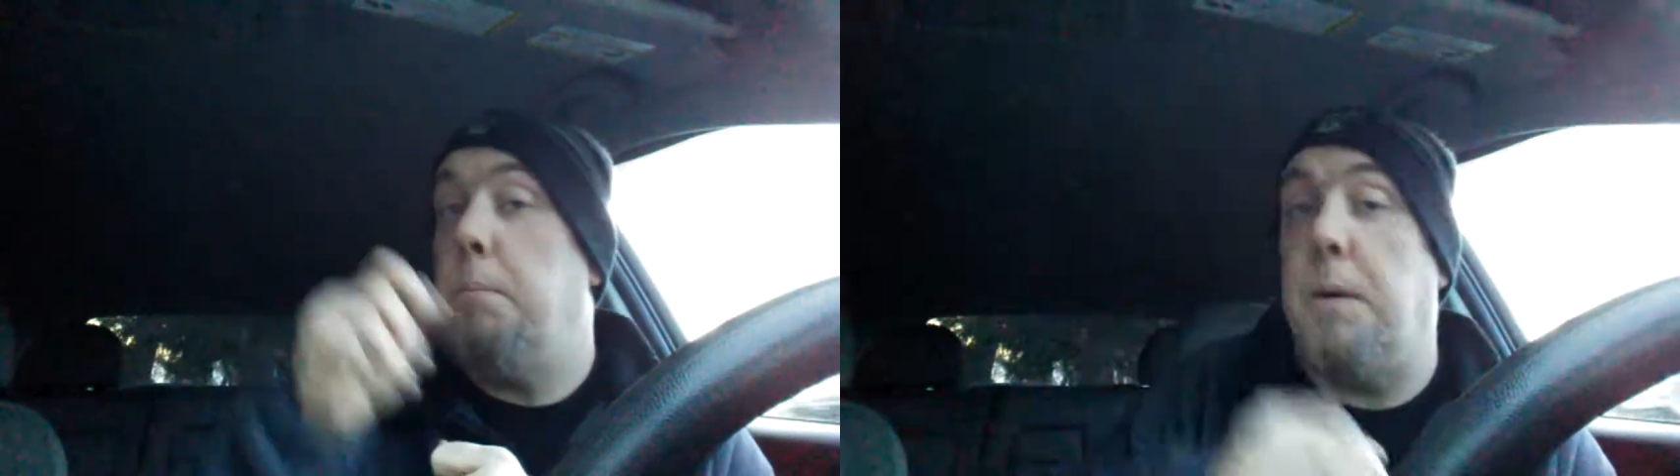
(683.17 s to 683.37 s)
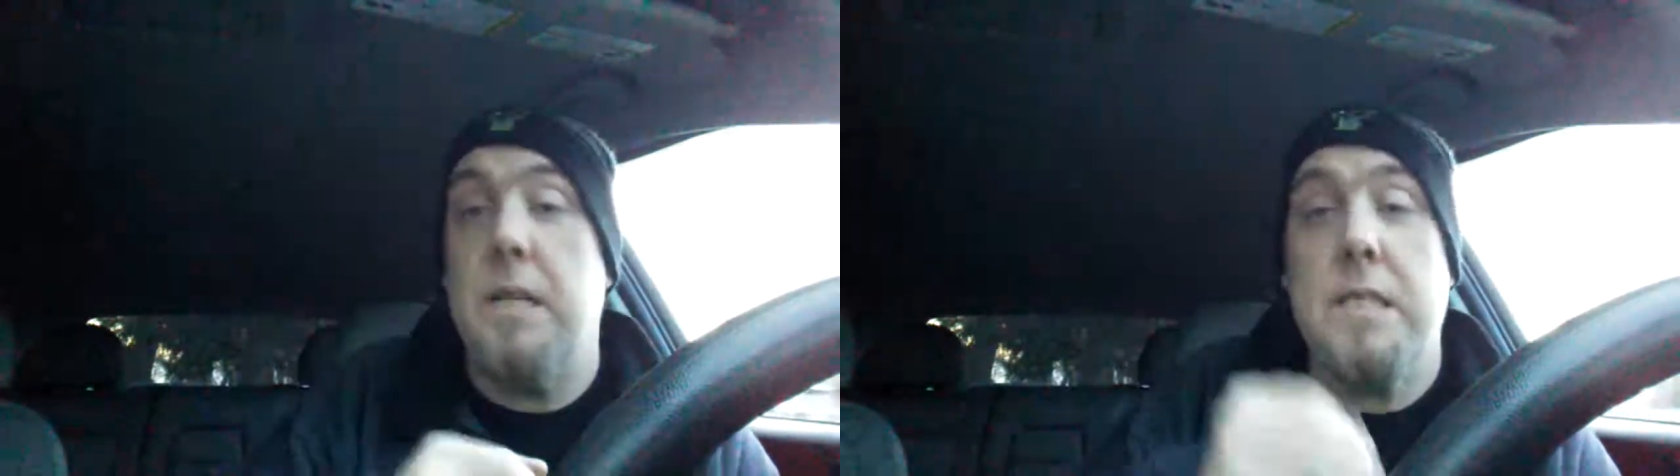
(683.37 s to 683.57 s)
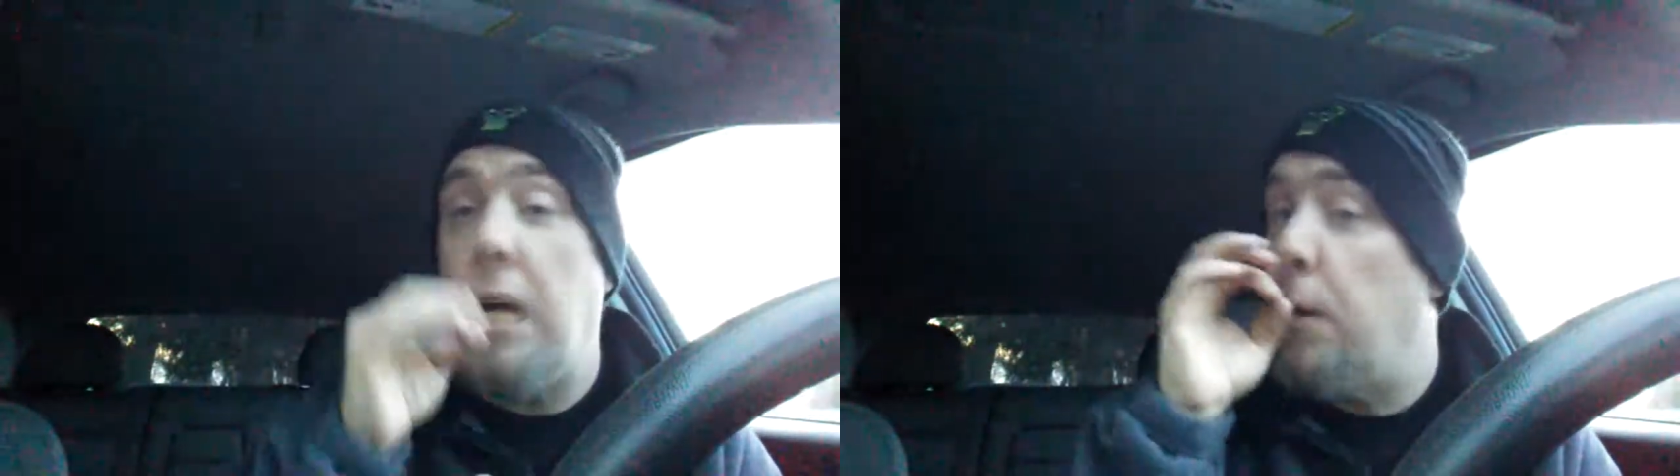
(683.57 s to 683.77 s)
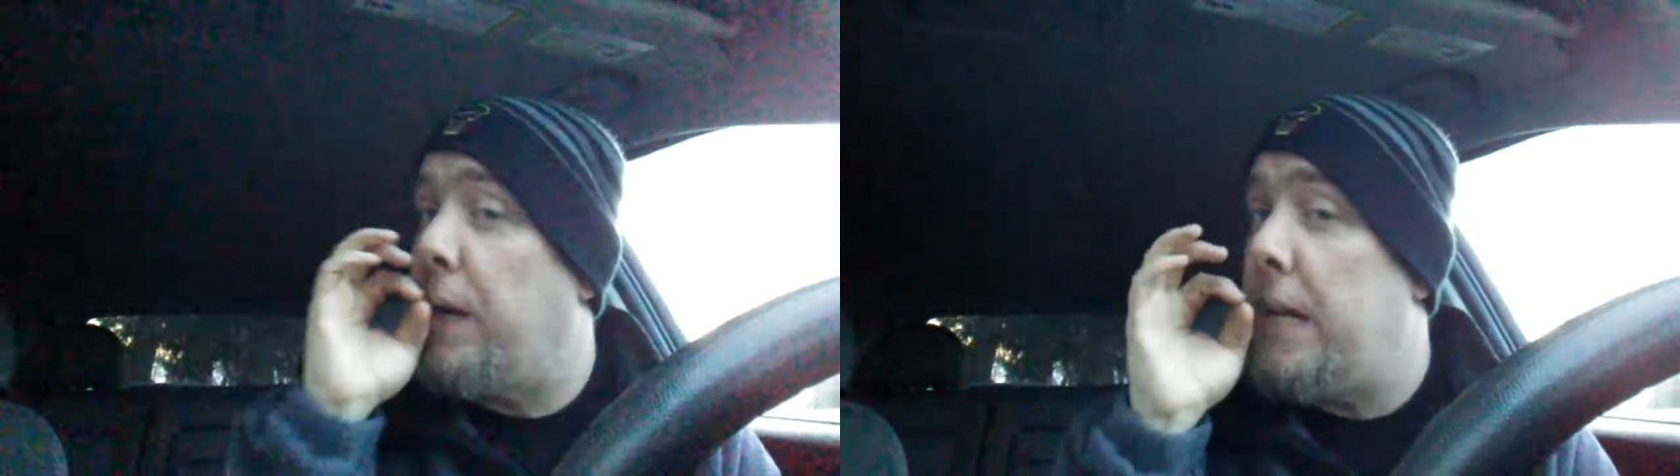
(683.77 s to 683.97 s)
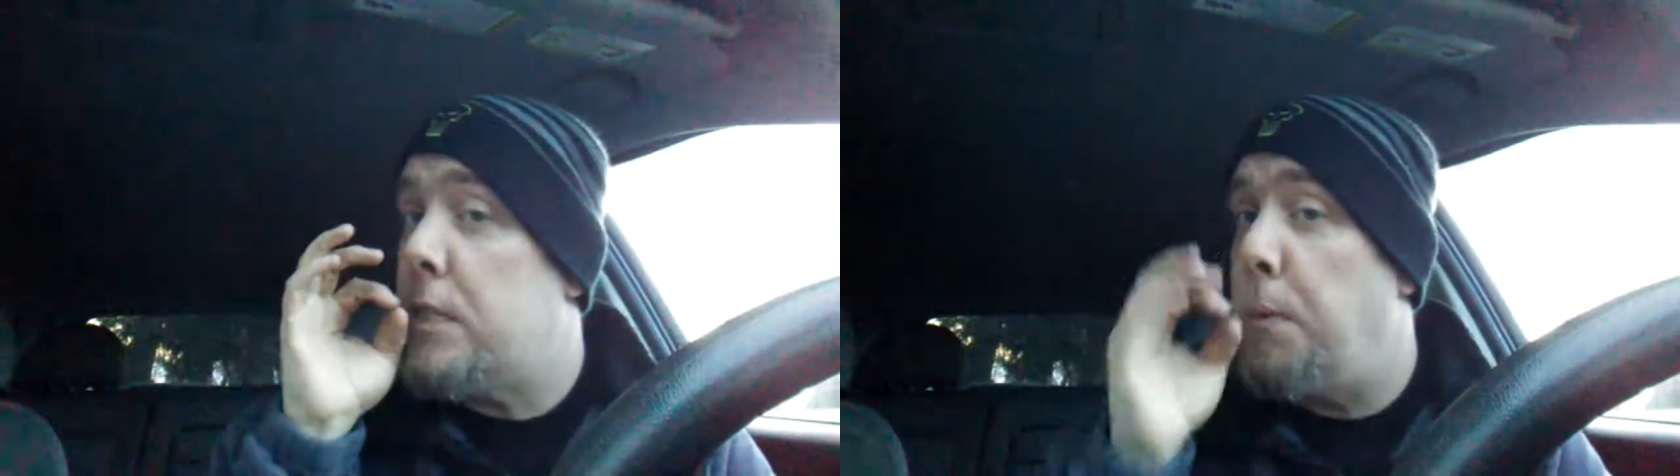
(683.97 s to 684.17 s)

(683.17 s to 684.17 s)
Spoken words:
but it's not okay to